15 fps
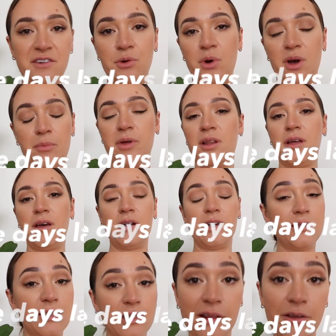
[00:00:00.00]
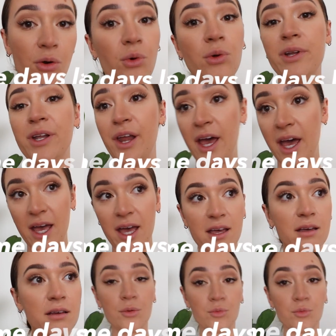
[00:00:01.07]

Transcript: even quite a bit later. It's another whole day.